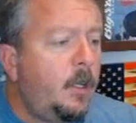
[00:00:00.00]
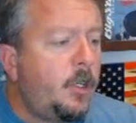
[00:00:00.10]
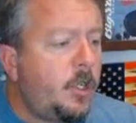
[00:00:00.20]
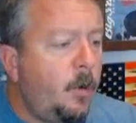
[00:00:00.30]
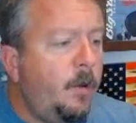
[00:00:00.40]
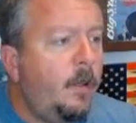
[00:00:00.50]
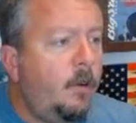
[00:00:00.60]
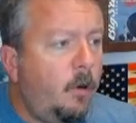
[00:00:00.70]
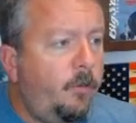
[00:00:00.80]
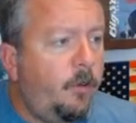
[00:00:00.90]
showing
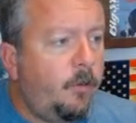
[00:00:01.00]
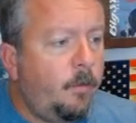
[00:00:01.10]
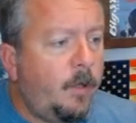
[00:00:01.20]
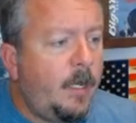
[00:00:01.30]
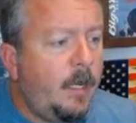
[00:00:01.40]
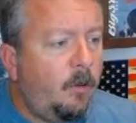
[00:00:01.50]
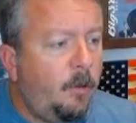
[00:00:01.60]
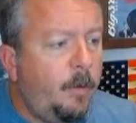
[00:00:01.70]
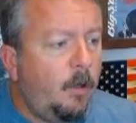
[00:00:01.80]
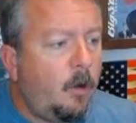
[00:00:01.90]
that our system's going to get a
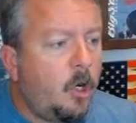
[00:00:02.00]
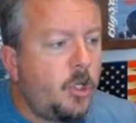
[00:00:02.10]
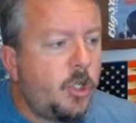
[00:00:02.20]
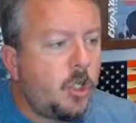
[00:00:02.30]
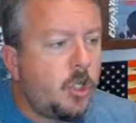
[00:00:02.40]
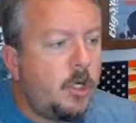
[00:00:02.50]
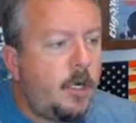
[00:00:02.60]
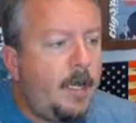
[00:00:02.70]
little bit larger.